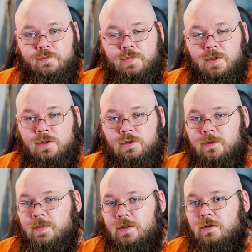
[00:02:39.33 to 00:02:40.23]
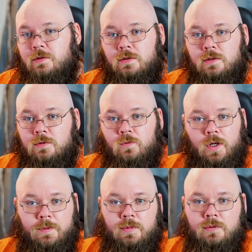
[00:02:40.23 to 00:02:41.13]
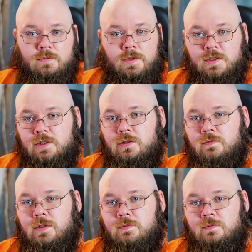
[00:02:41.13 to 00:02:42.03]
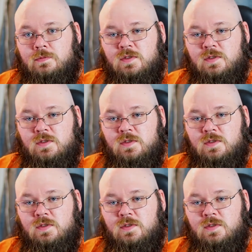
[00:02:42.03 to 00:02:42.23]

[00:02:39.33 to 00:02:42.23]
build a new computer or wipe his current one.